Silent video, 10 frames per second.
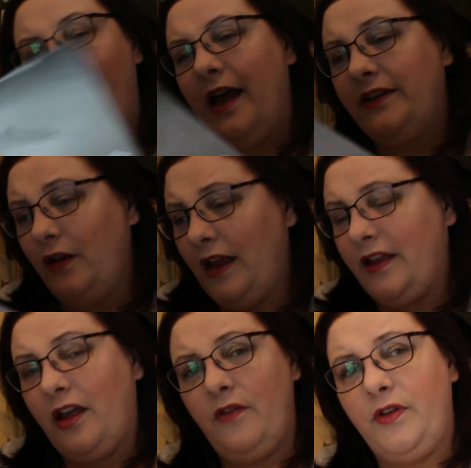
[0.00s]
I do like
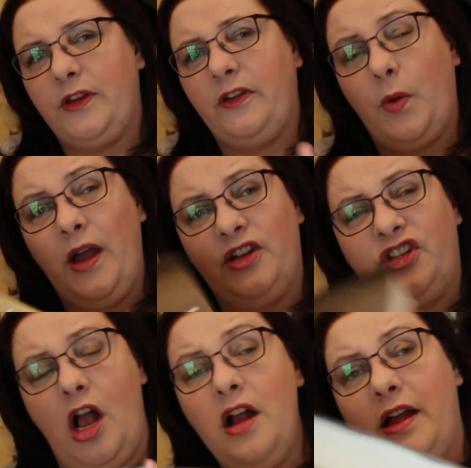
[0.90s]
the cover of this. It's quite a
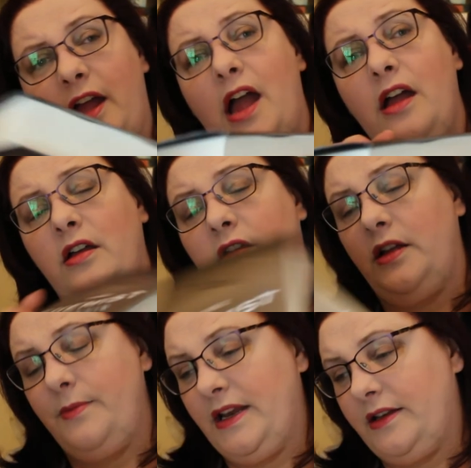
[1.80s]
chunker.
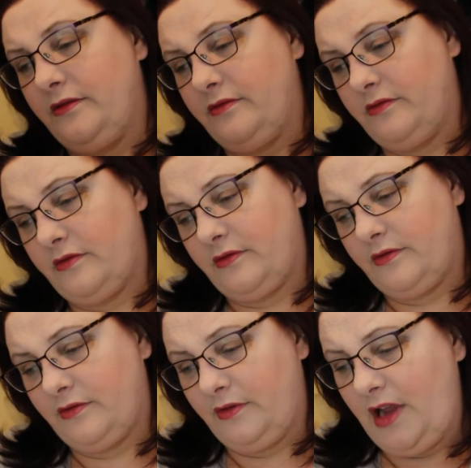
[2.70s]
I mean,
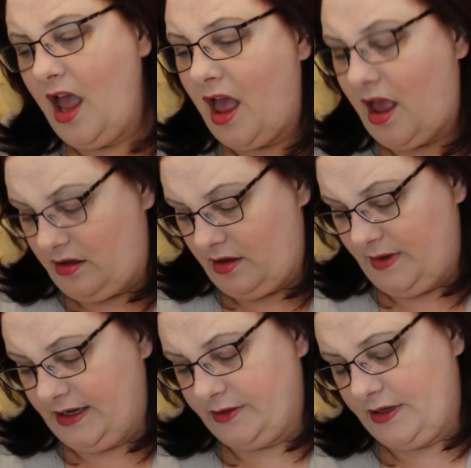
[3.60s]
yeah. I
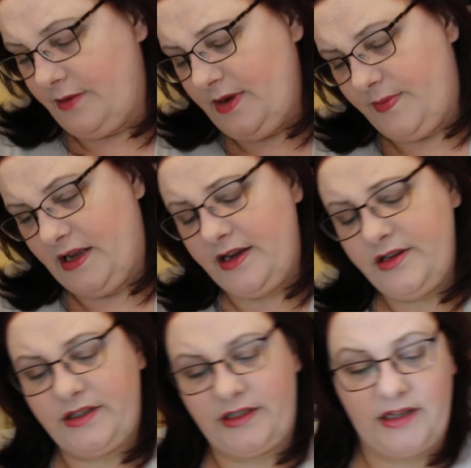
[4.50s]
mean, it's, how many
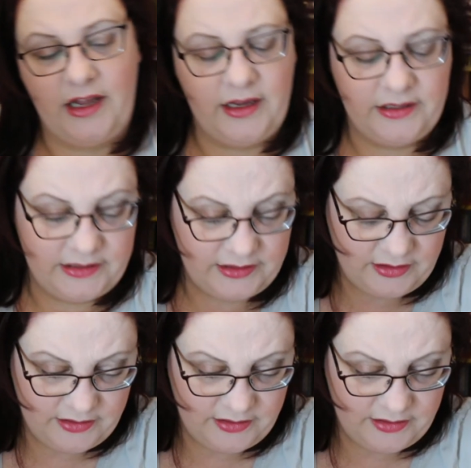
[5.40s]
pages is this?